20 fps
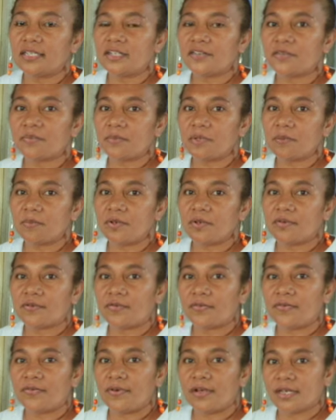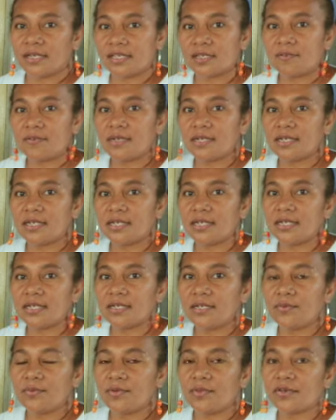gives me a bit of
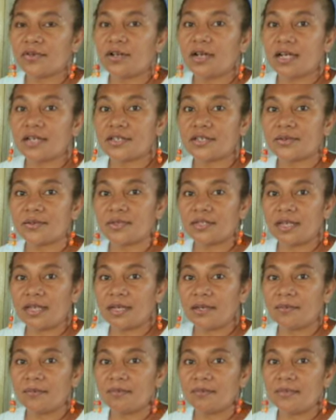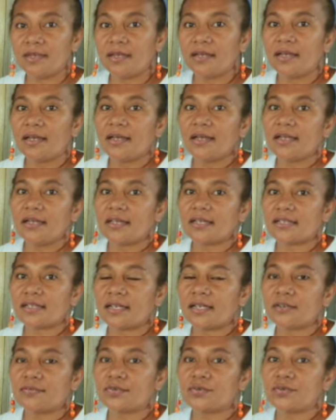flexibility with regards to time. As I
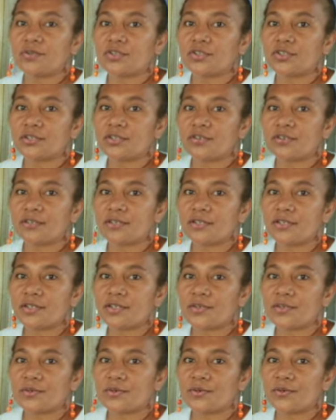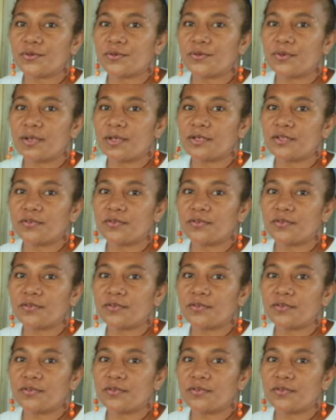have two children, so